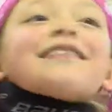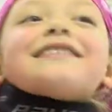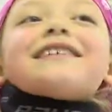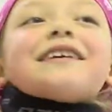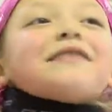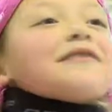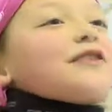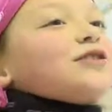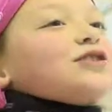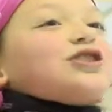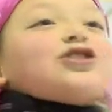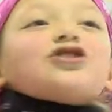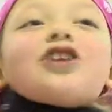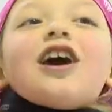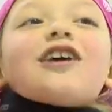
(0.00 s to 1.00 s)
team go
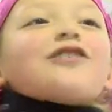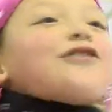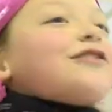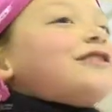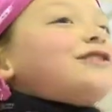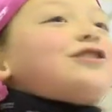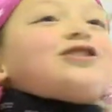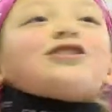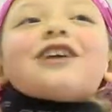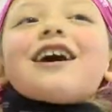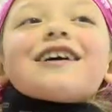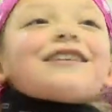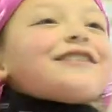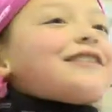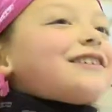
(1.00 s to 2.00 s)
stronger and
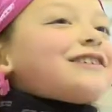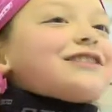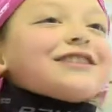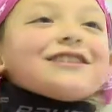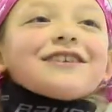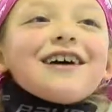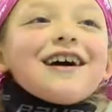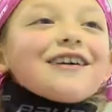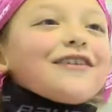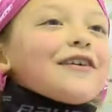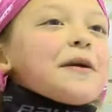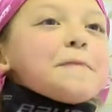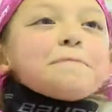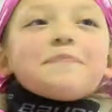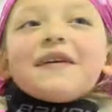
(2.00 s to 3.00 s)
stronger and stronger
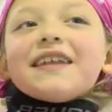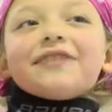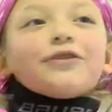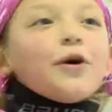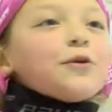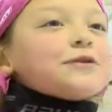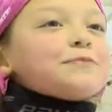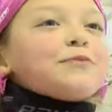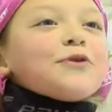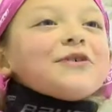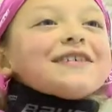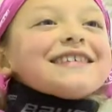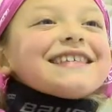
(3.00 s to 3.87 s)
and beat those boys